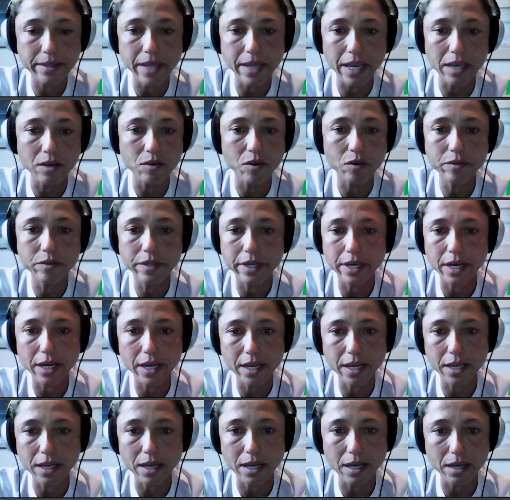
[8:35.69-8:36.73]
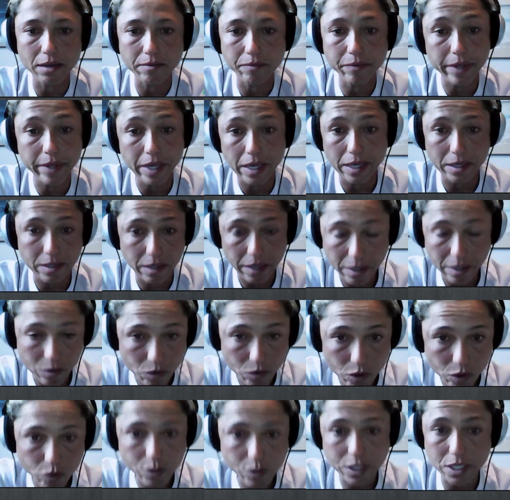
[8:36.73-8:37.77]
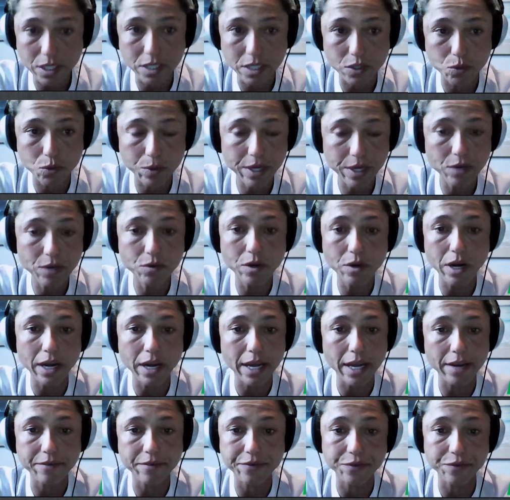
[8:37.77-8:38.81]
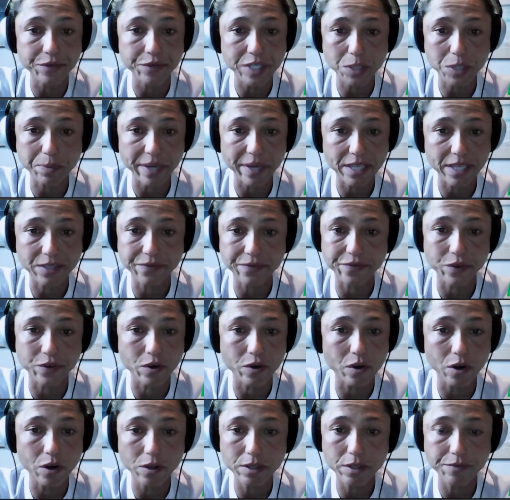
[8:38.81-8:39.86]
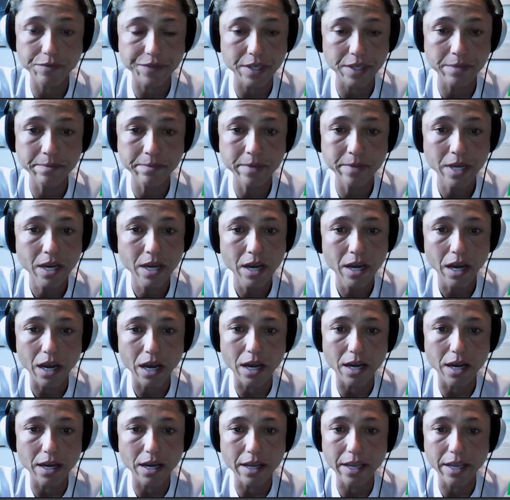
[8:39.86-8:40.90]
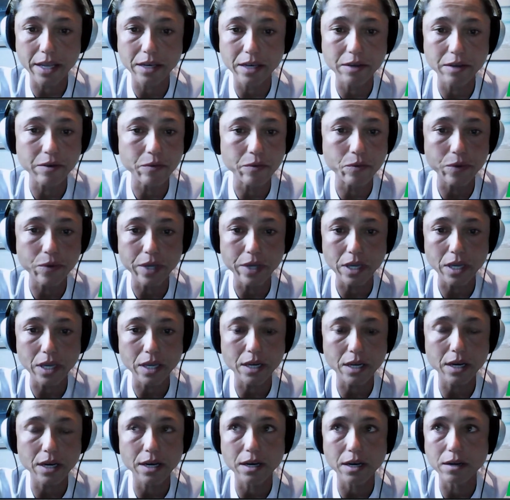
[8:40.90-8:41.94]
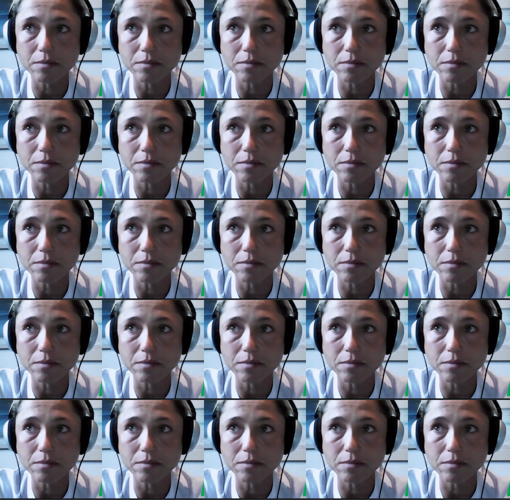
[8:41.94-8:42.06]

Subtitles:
they know that and Lucy as well, I have respect for all of them, and we've